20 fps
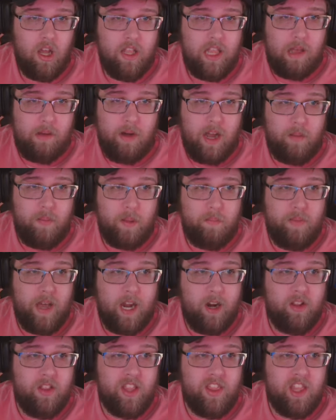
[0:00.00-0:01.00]
That might have been
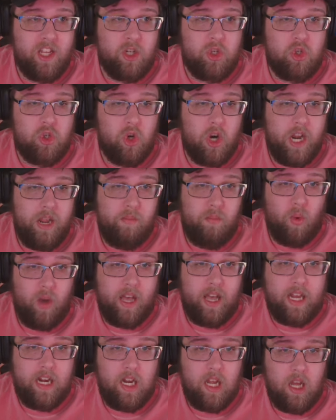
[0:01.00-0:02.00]
better than the stream
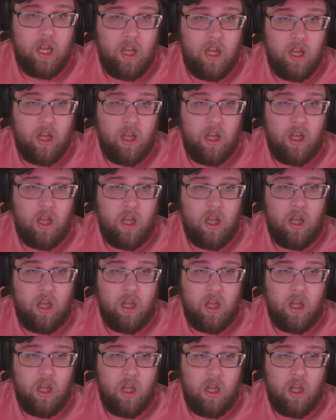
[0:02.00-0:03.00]
win. Oh my god,
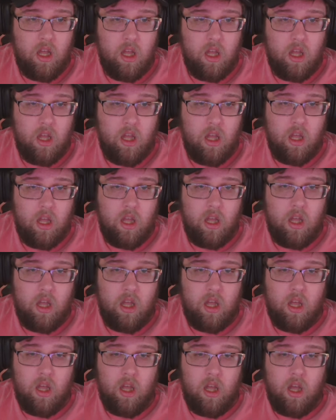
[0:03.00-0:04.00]
drop more.
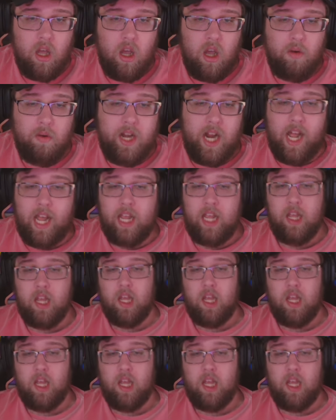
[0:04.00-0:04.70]
Oh. Okay.